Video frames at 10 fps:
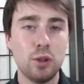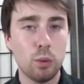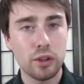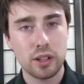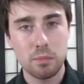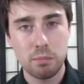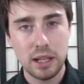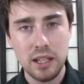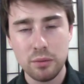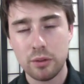you want to
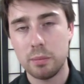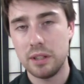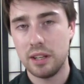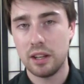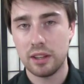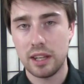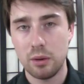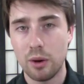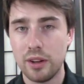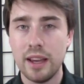compete for a particular
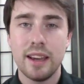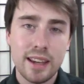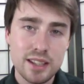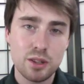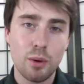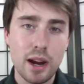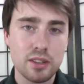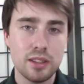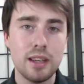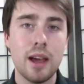keyword is to
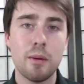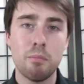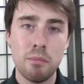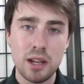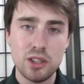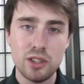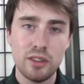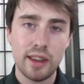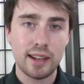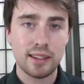actually
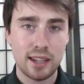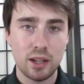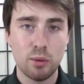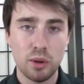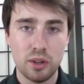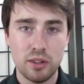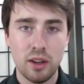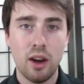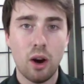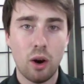mention that keyword
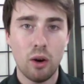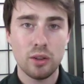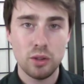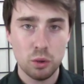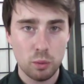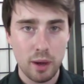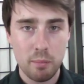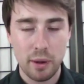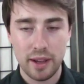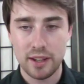on your
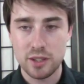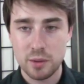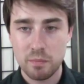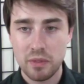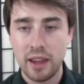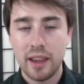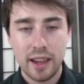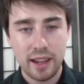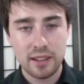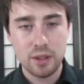web page.
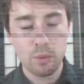And if